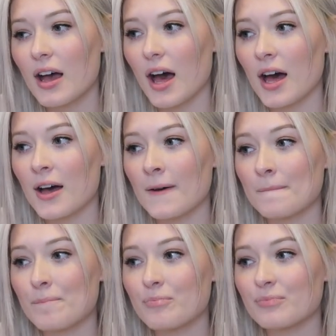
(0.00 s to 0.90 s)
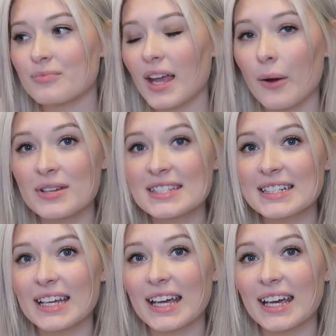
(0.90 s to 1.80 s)
I wasn't
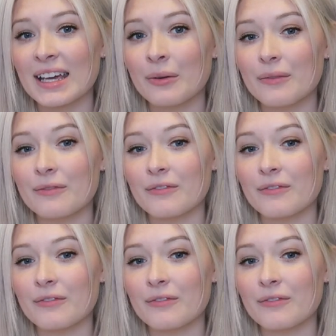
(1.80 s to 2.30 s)
hit